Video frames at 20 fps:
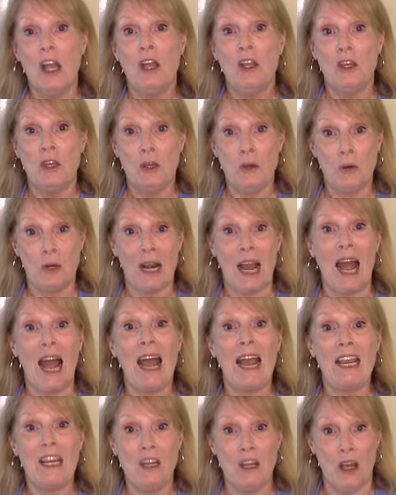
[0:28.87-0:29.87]
You and
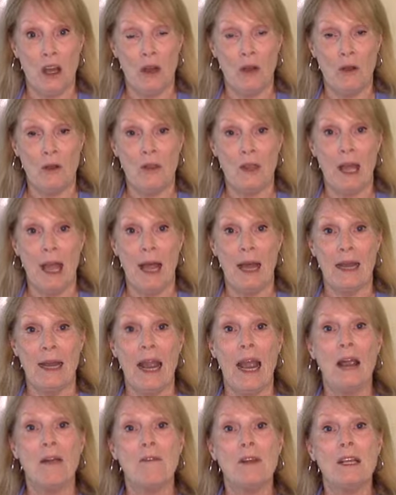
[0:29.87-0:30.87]
I know that
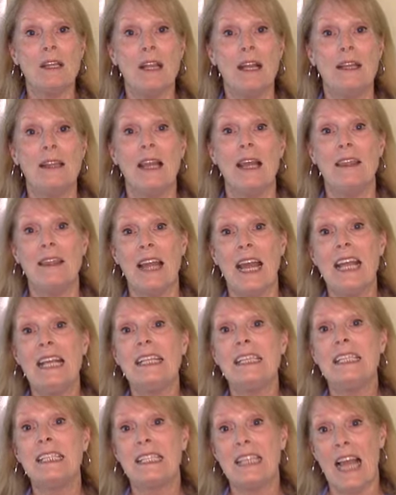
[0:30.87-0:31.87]
everything that they
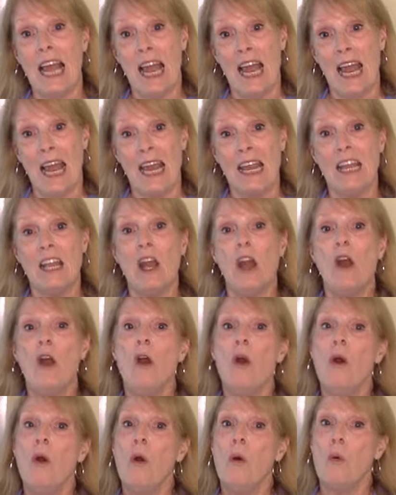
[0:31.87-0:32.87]
say,
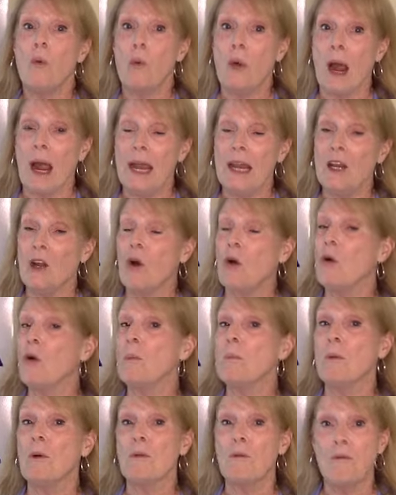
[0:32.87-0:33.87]
write, or
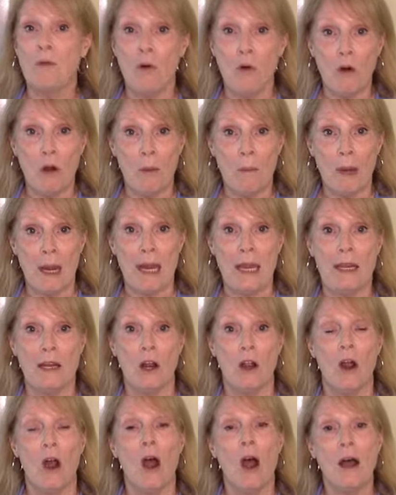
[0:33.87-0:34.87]
perform in
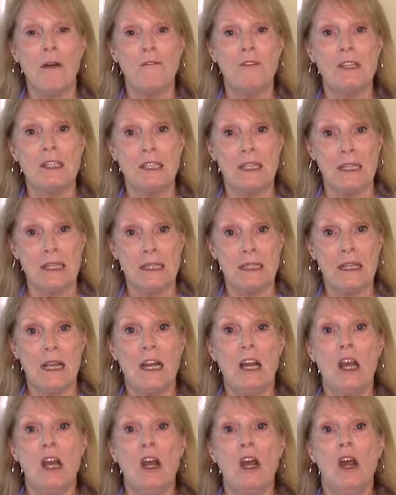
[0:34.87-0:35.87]
our offices
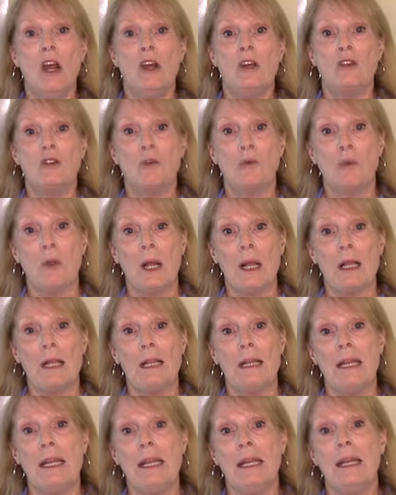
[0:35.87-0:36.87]

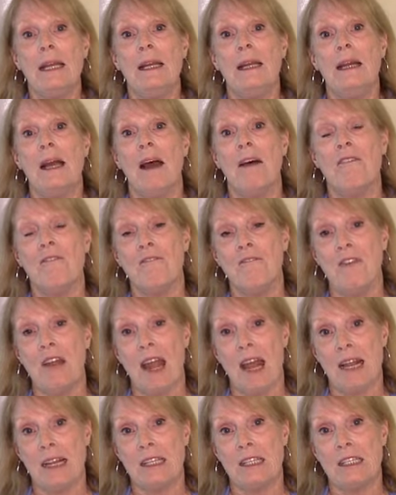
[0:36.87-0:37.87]
directly
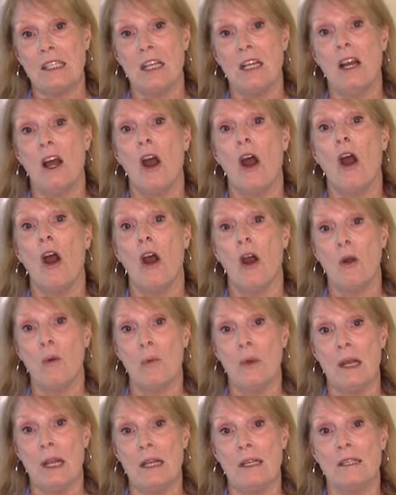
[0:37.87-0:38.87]
affects our
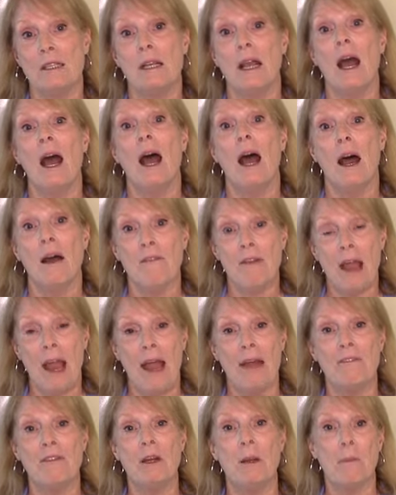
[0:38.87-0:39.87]
risk of
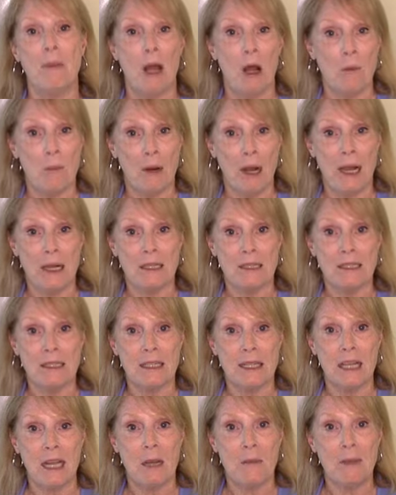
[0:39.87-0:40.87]
having a malpractice
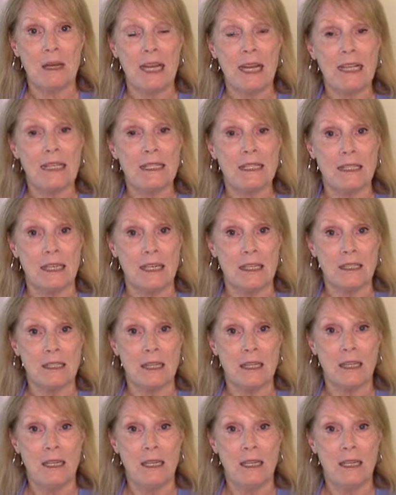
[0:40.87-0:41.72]
claim against us,